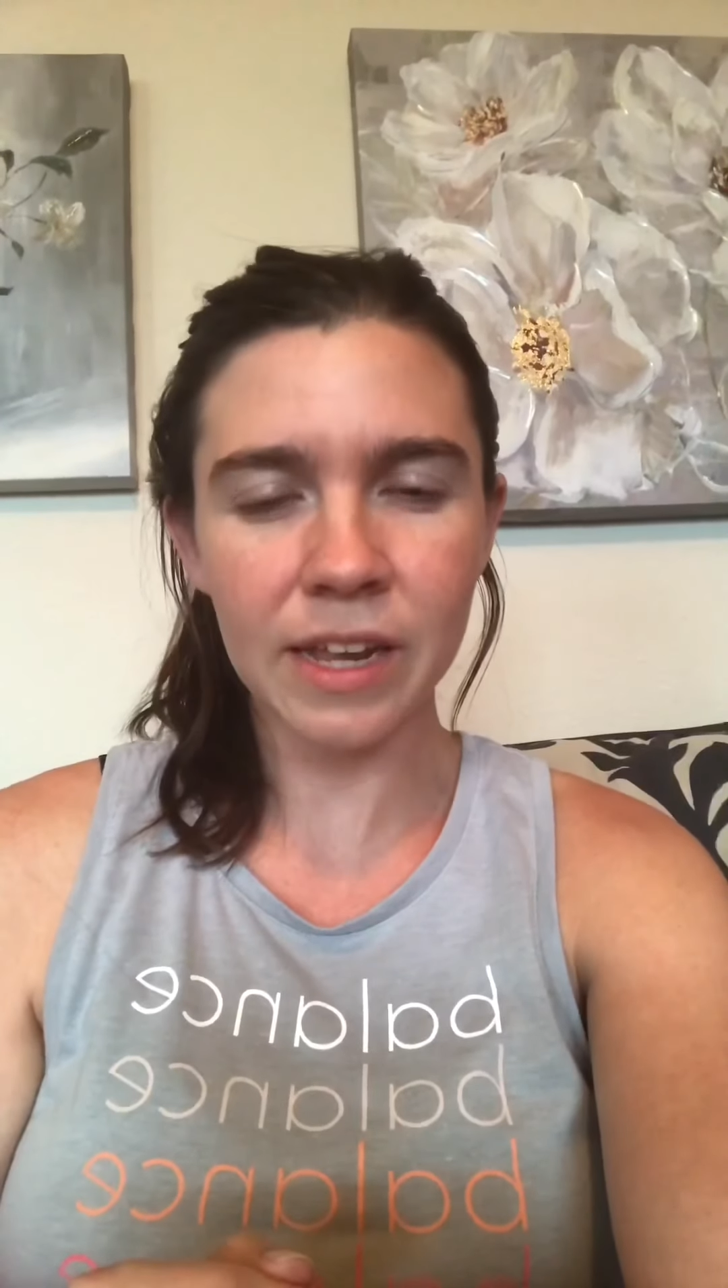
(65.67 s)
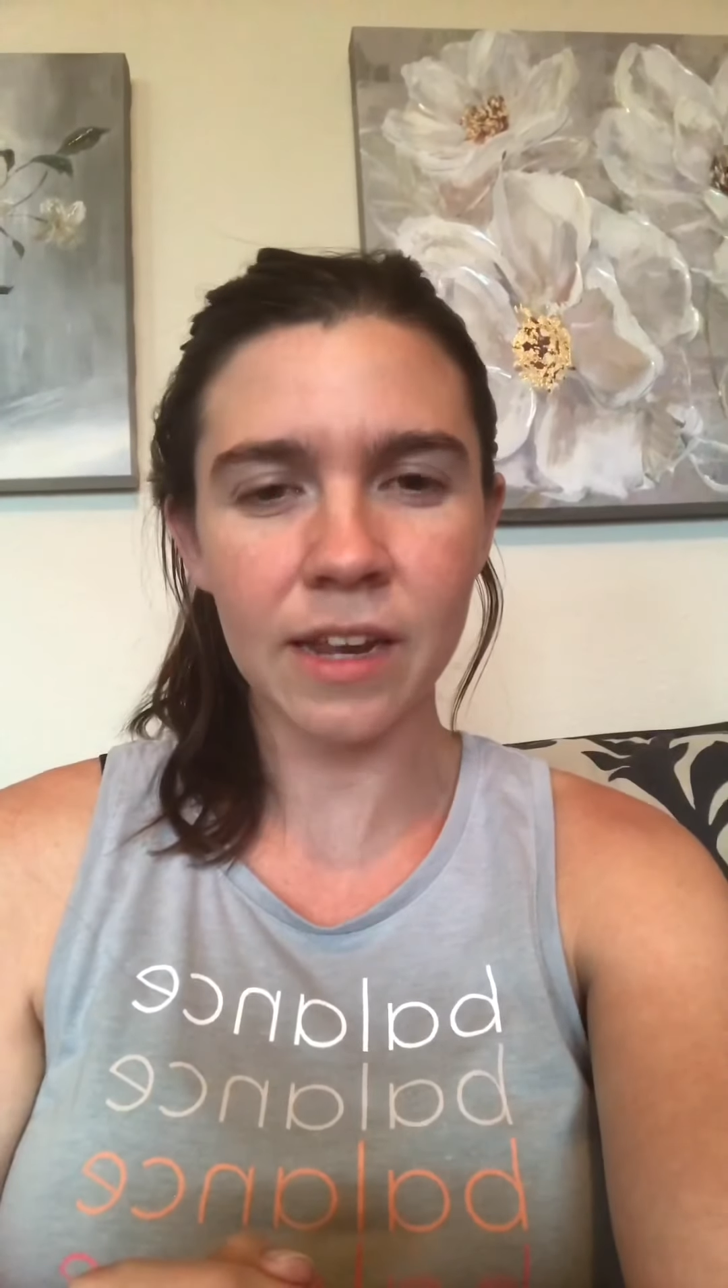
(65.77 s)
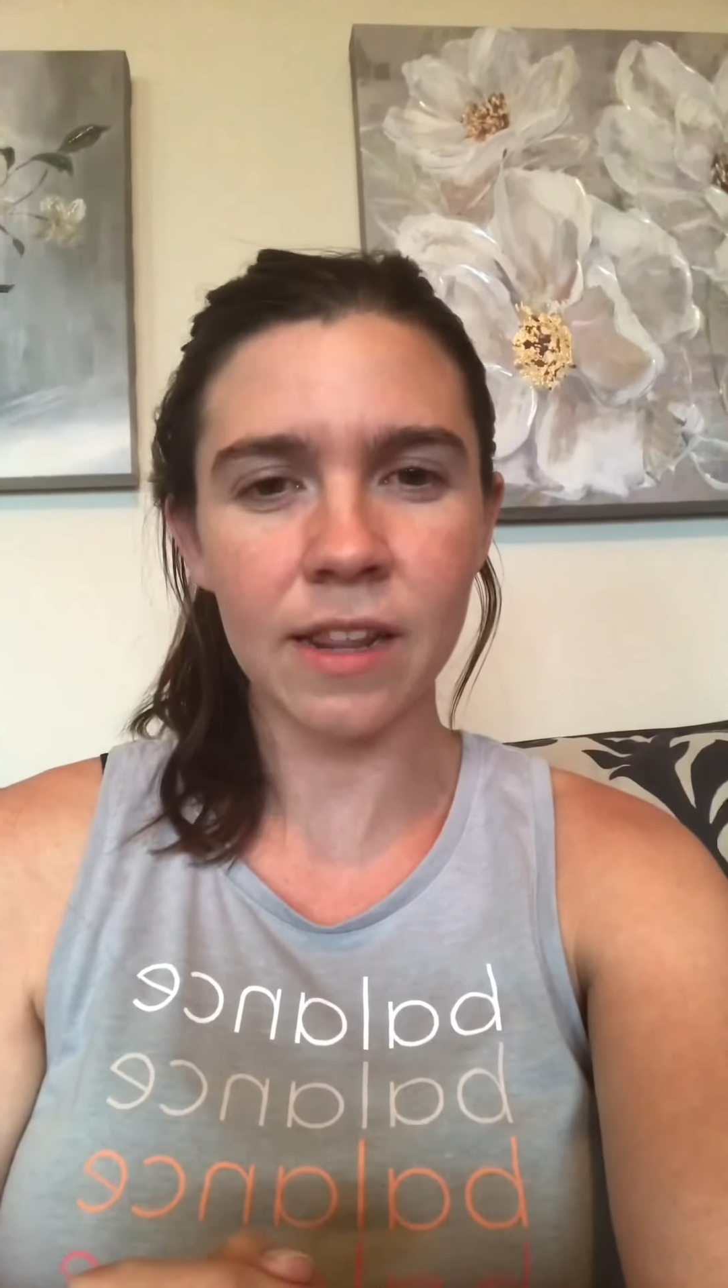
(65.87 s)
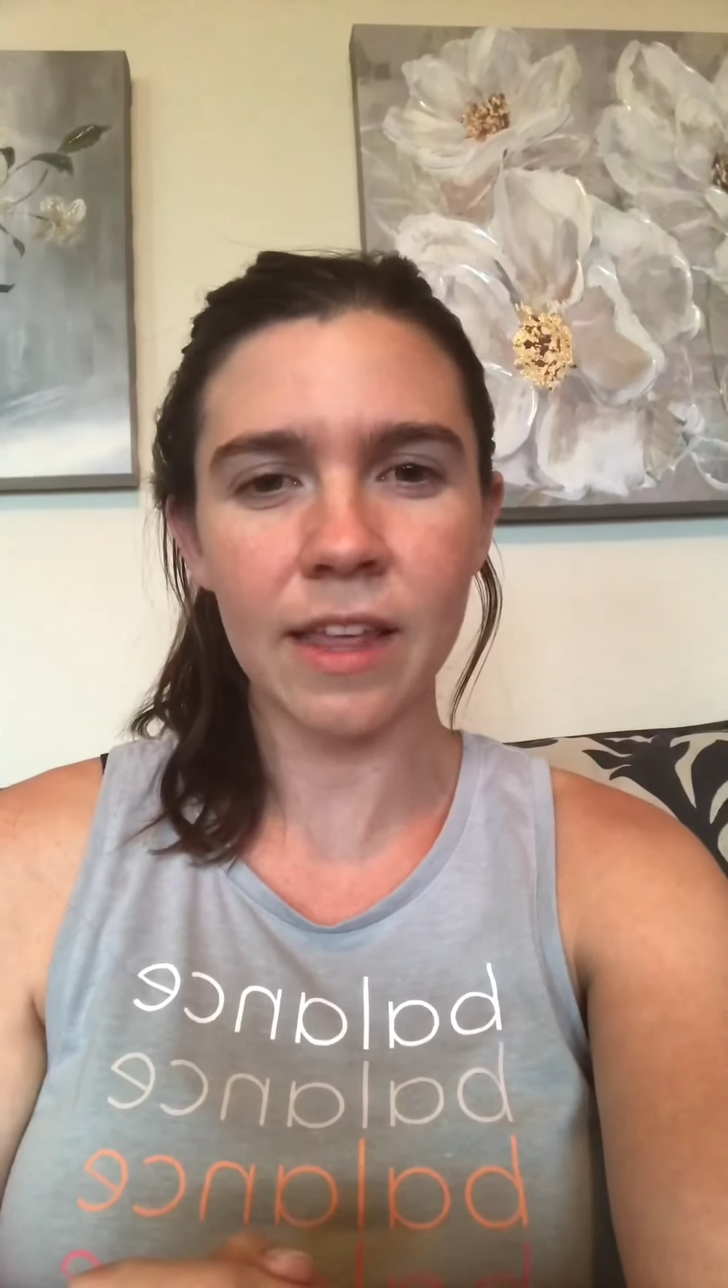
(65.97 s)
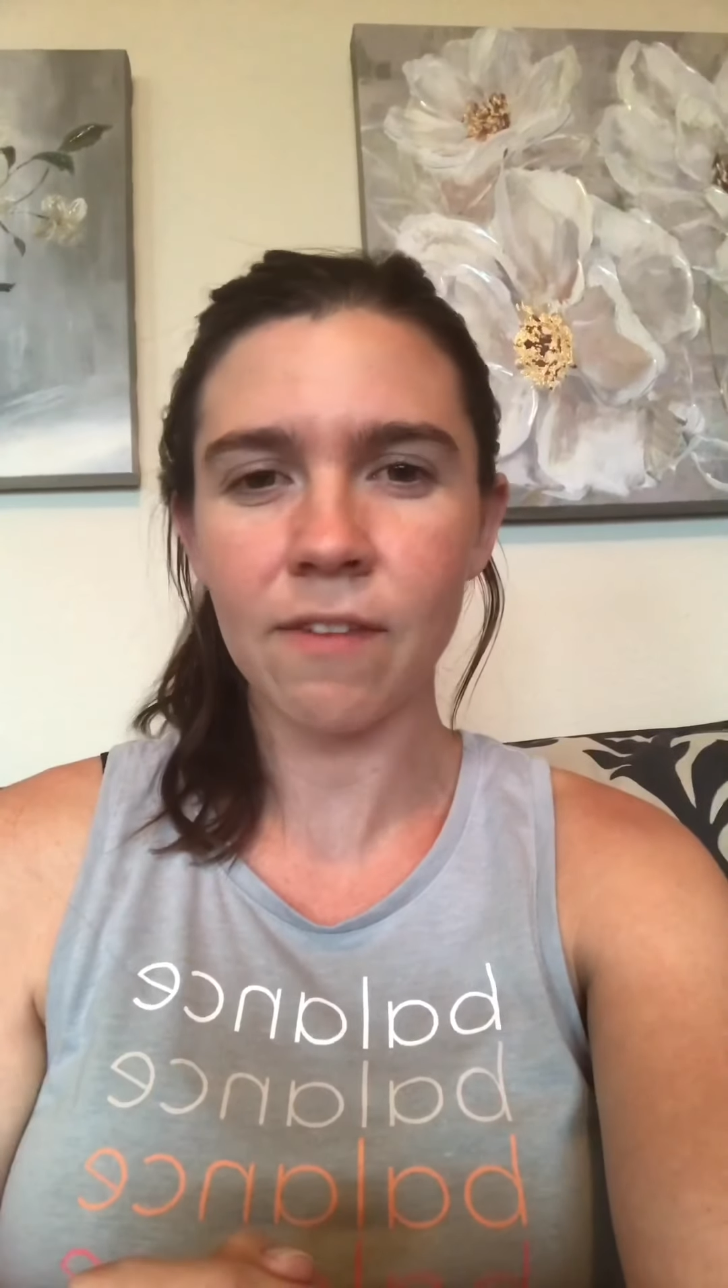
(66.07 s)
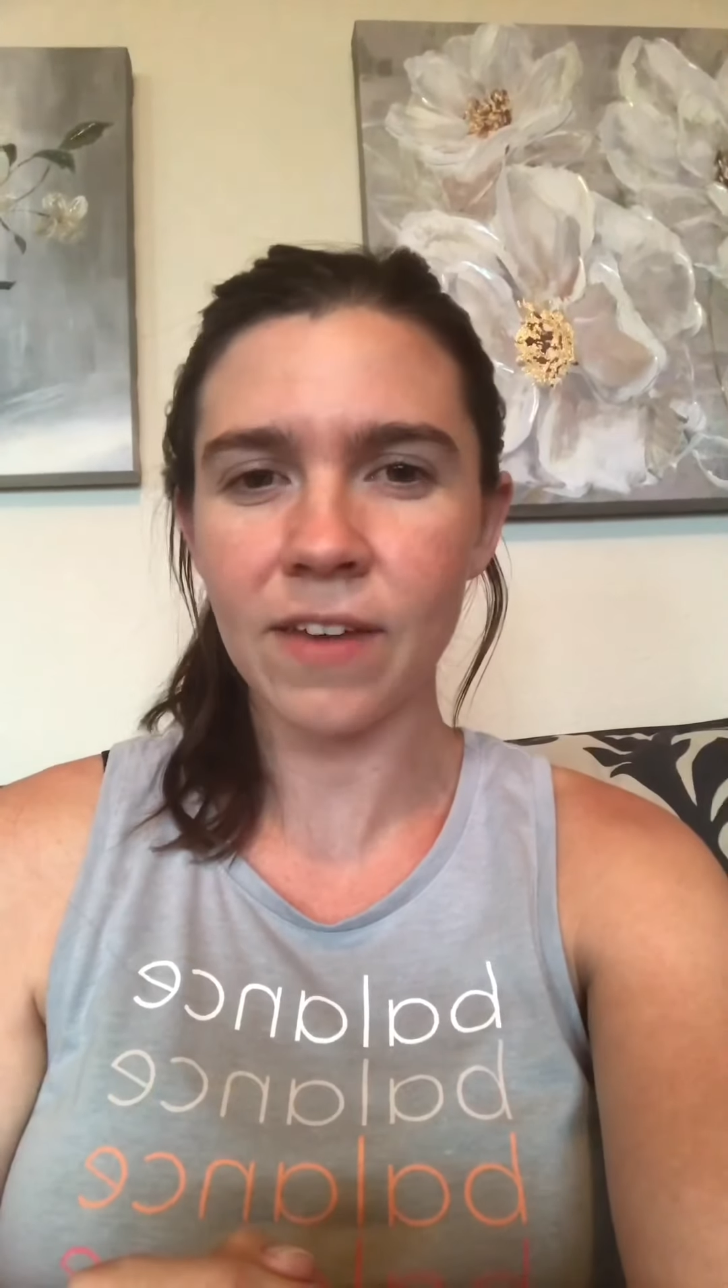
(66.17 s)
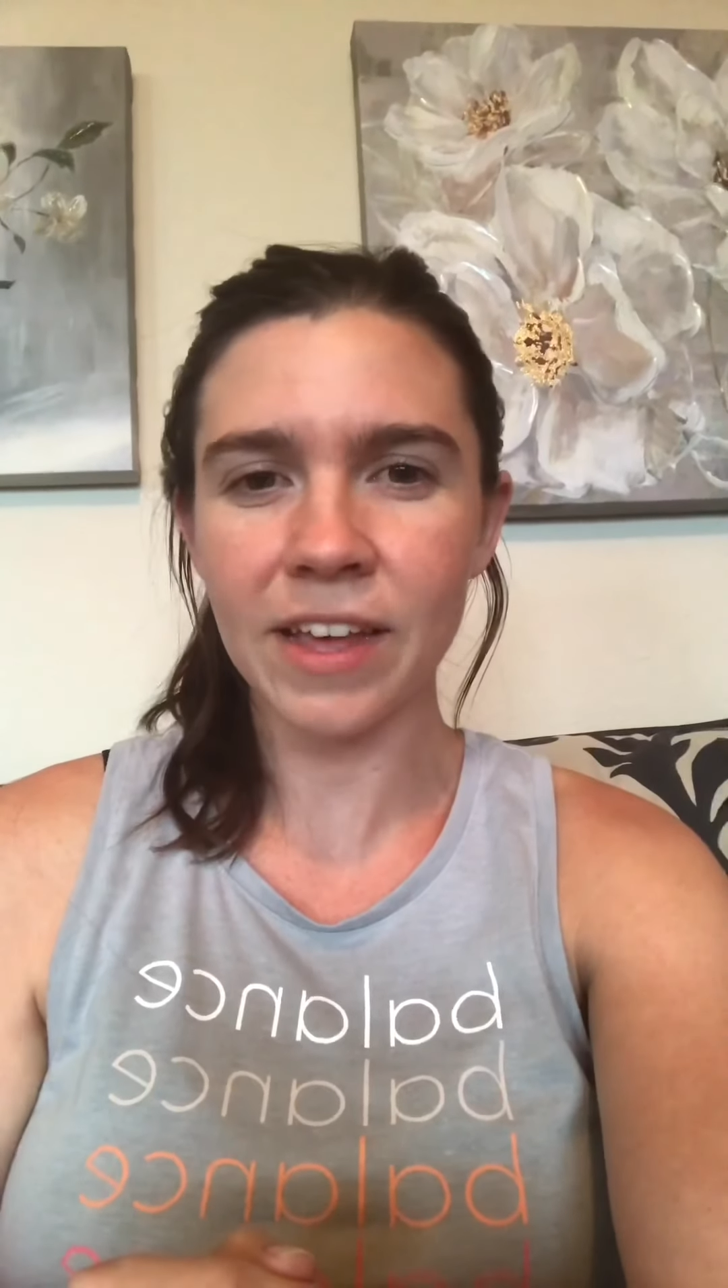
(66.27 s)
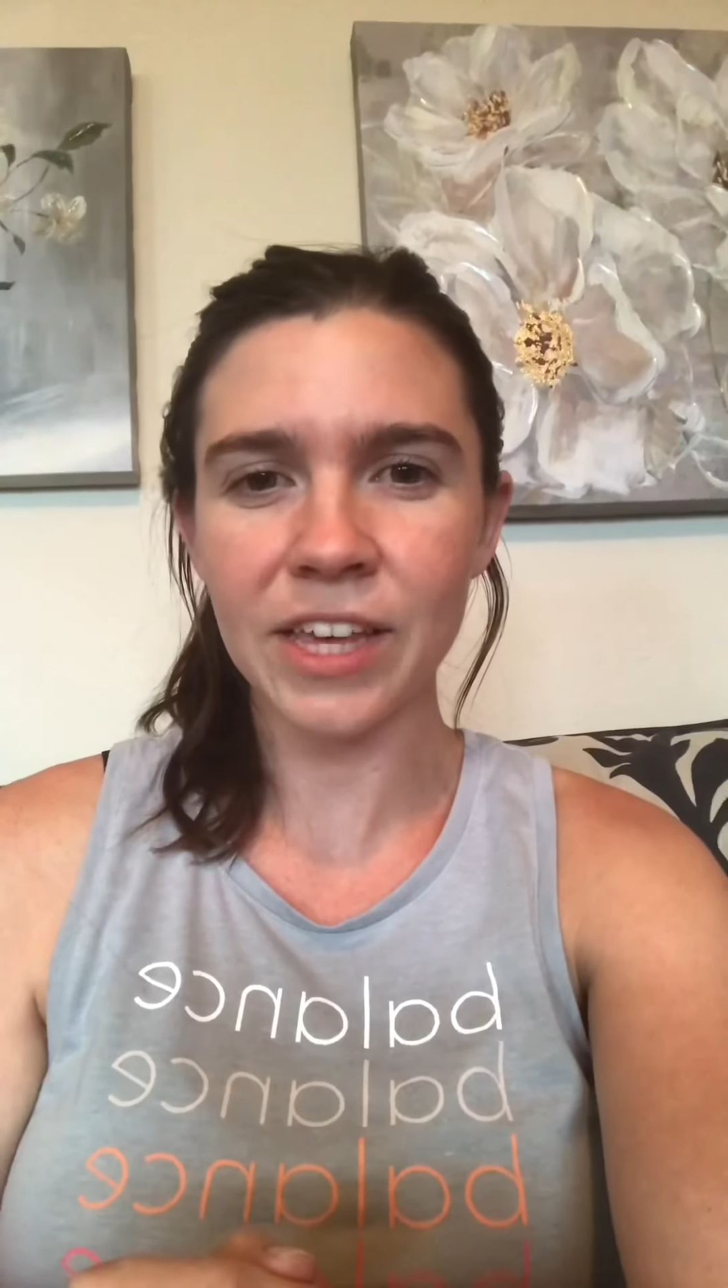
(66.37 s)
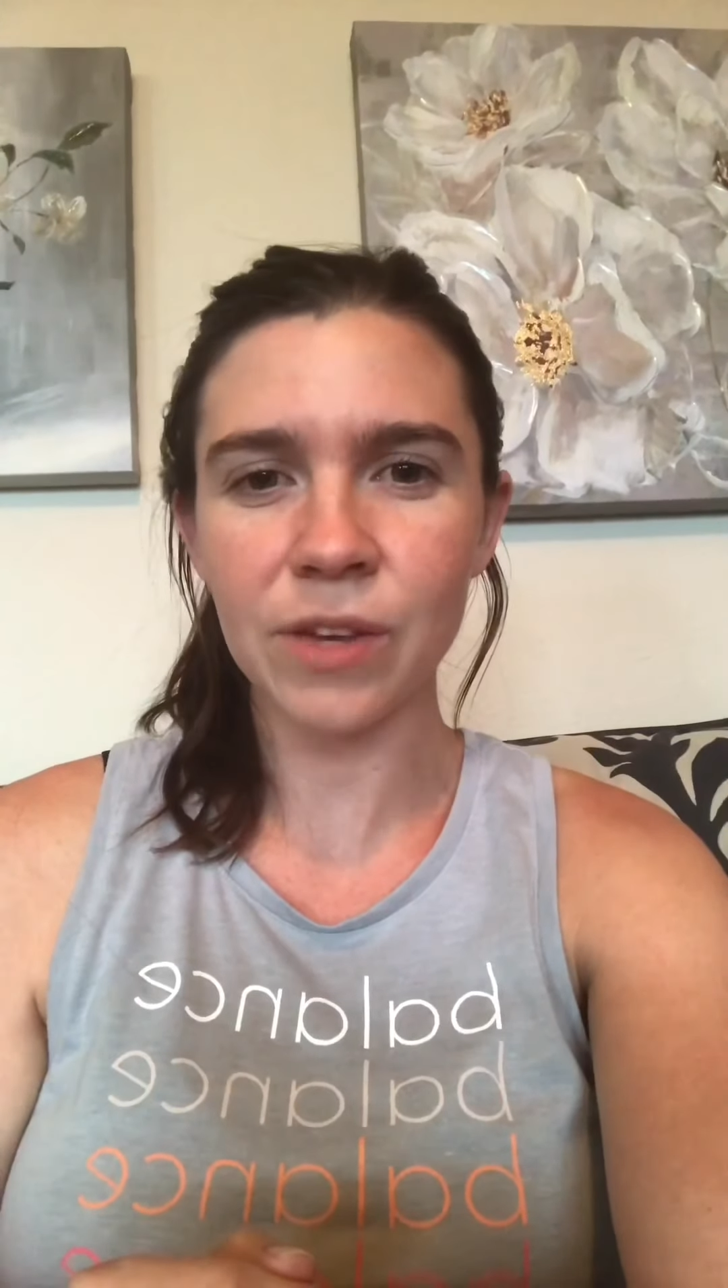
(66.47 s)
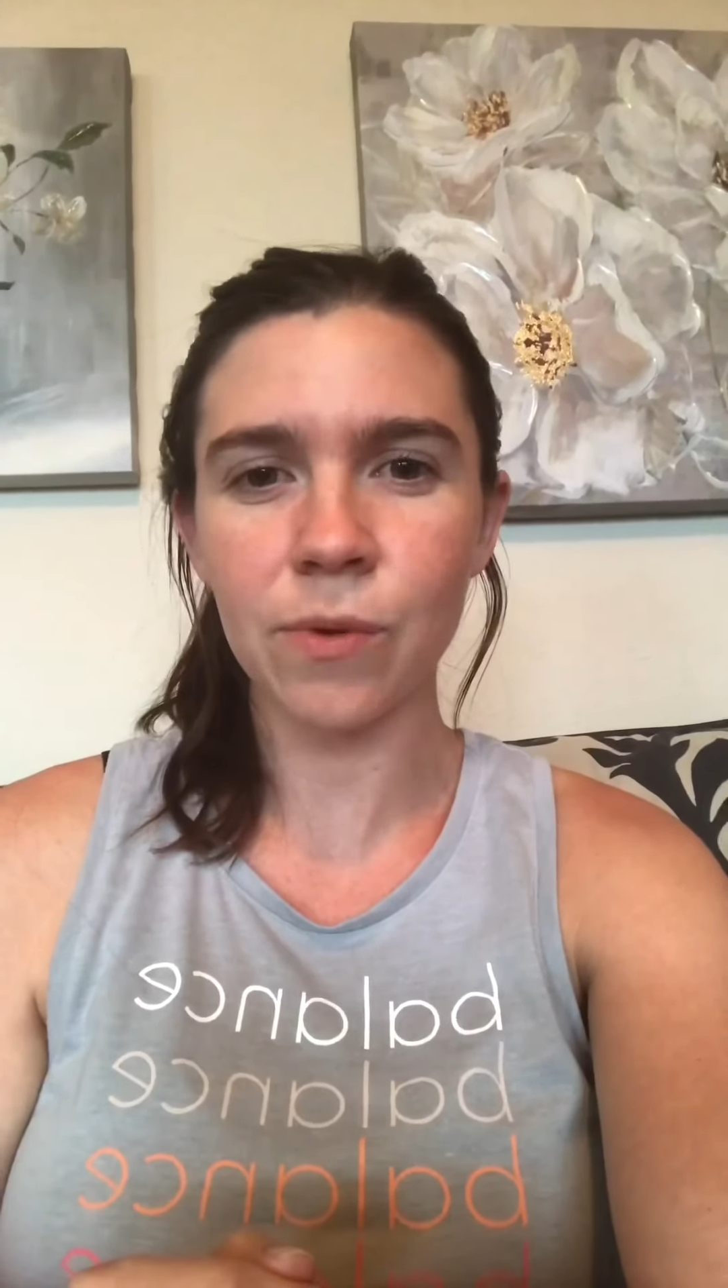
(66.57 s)
and they
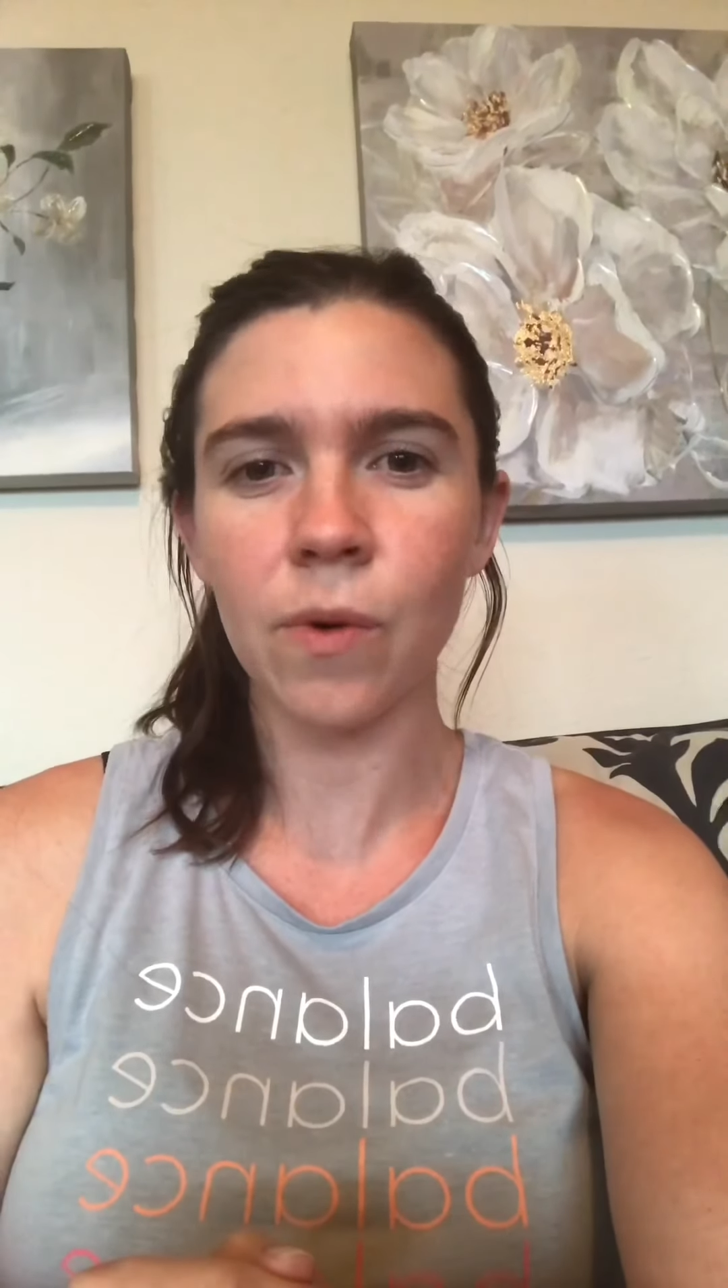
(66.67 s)
value